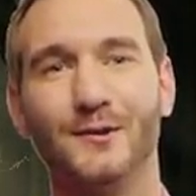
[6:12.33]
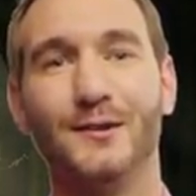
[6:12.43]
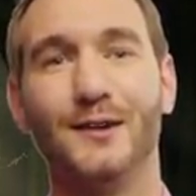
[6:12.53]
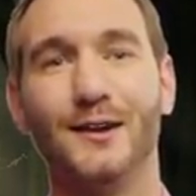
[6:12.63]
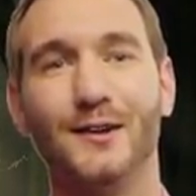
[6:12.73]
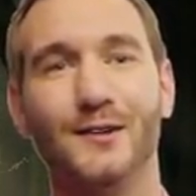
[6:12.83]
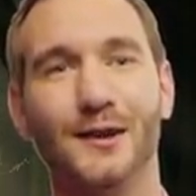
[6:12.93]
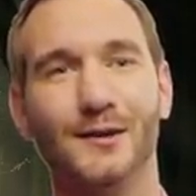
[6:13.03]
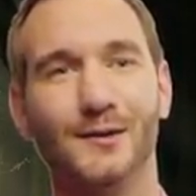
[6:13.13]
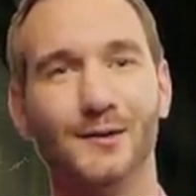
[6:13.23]
The other
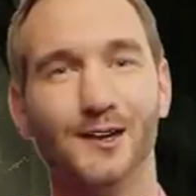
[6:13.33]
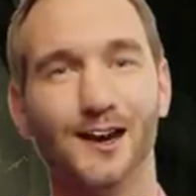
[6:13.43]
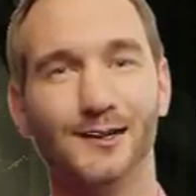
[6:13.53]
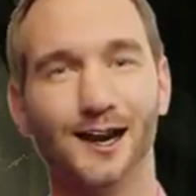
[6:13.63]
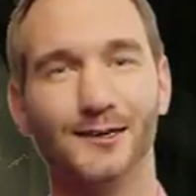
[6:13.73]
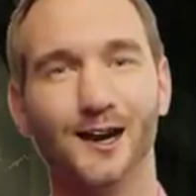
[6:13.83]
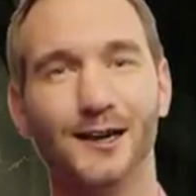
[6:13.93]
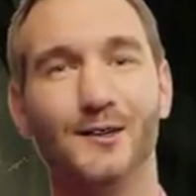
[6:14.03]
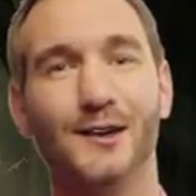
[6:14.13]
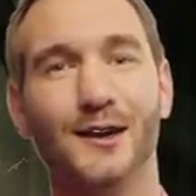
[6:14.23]
lamb you shall offer
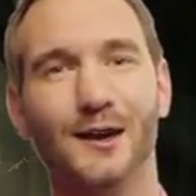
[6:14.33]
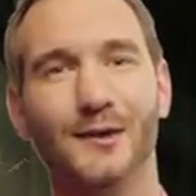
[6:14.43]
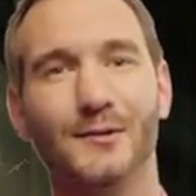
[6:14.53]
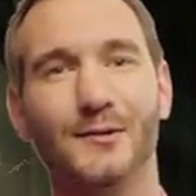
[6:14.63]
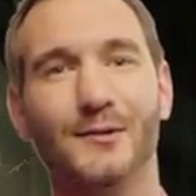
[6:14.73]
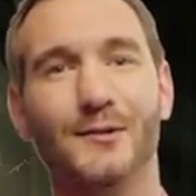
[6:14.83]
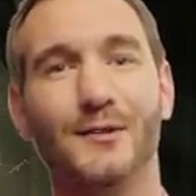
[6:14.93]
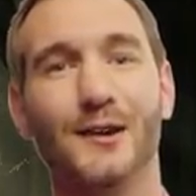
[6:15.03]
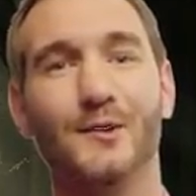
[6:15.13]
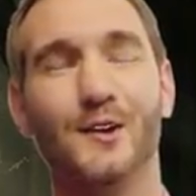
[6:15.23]
at twilight,
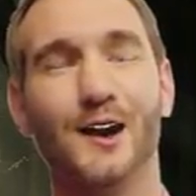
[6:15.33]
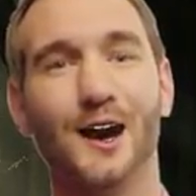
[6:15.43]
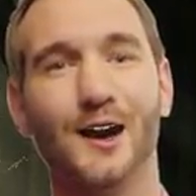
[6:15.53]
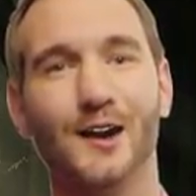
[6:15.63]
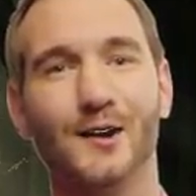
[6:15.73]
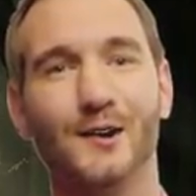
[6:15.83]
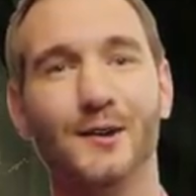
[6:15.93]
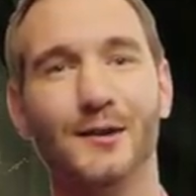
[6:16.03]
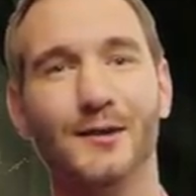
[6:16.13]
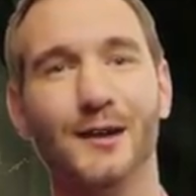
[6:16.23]
and shall offer
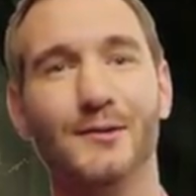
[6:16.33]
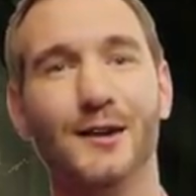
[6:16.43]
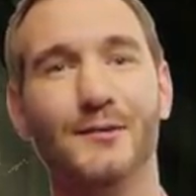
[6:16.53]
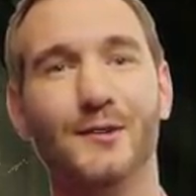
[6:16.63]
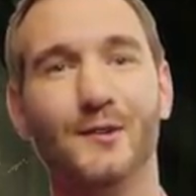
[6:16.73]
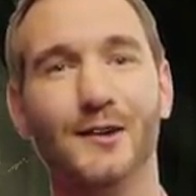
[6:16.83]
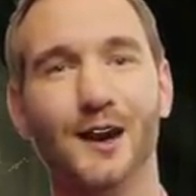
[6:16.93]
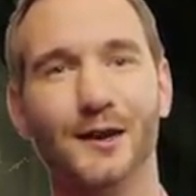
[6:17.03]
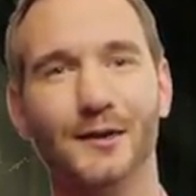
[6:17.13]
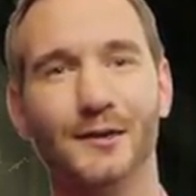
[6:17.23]
with it a grain
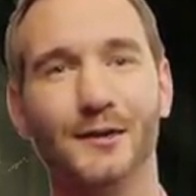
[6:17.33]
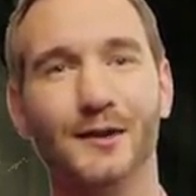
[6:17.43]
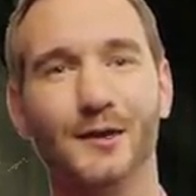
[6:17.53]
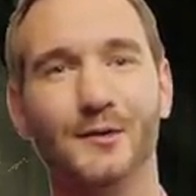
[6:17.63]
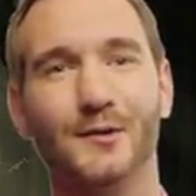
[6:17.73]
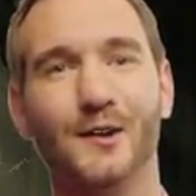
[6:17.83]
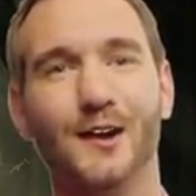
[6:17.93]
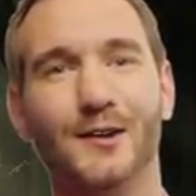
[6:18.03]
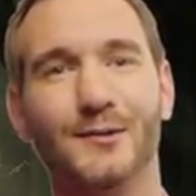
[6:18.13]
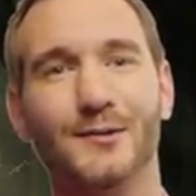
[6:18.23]
offering and its
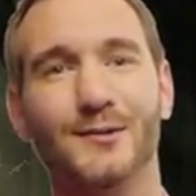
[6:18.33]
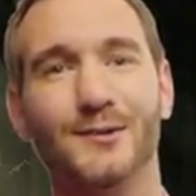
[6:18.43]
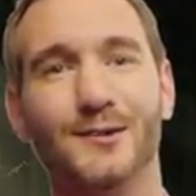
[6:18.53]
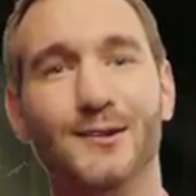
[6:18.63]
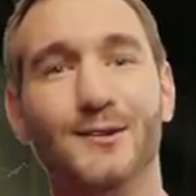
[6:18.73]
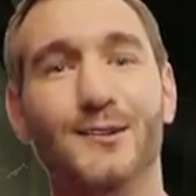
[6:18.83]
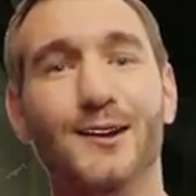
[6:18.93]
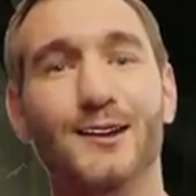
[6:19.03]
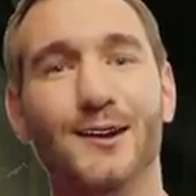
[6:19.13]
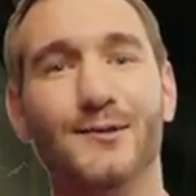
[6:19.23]
drink offering,
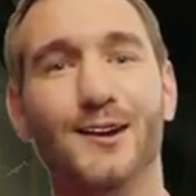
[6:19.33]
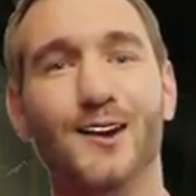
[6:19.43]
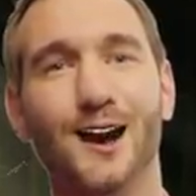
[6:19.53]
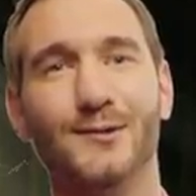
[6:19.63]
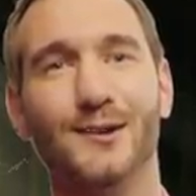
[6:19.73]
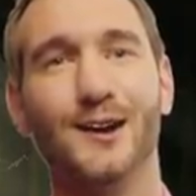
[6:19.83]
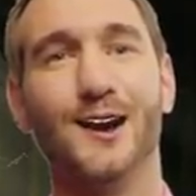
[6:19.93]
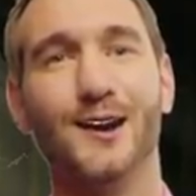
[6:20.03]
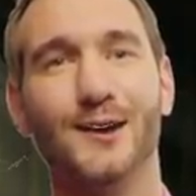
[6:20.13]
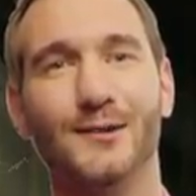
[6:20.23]
as in the morning,
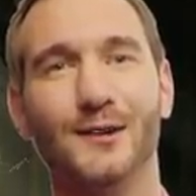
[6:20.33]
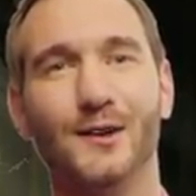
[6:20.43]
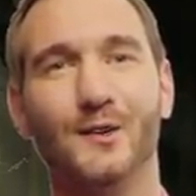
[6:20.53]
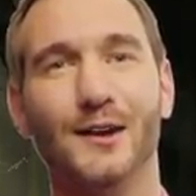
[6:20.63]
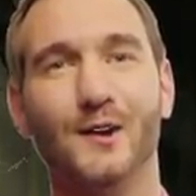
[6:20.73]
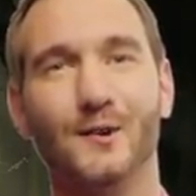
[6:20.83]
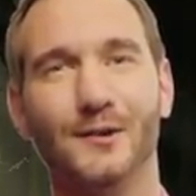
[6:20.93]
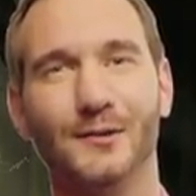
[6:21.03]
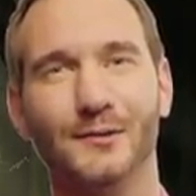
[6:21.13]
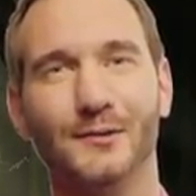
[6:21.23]
for a pleasing
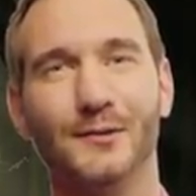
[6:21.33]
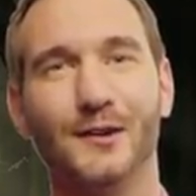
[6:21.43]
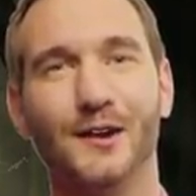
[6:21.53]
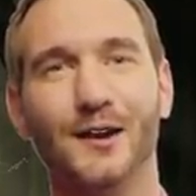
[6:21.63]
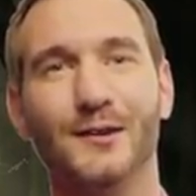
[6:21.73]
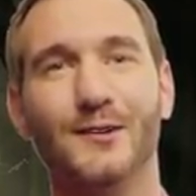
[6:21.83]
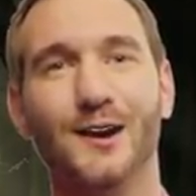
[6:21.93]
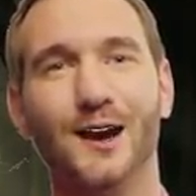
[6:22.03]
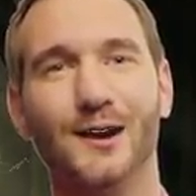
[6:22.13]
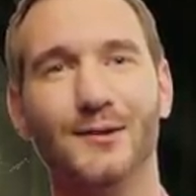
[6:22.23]
aroma, a
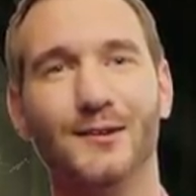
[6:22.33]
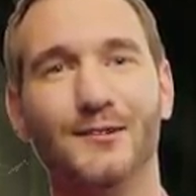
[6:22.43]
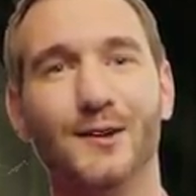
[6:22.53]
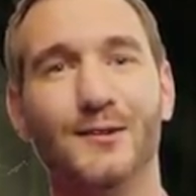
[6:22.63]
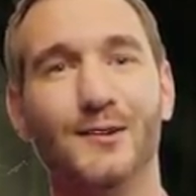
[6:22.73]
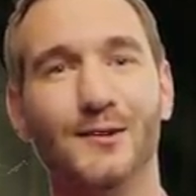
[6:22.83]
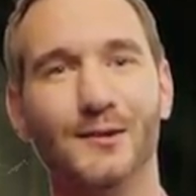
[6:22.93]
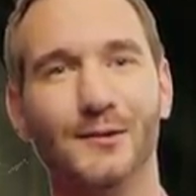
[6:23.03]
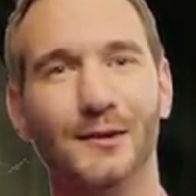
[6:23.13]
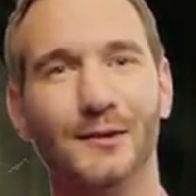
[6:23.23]
food offering to the
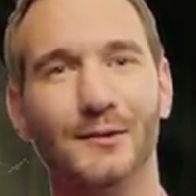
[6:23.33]
Lord.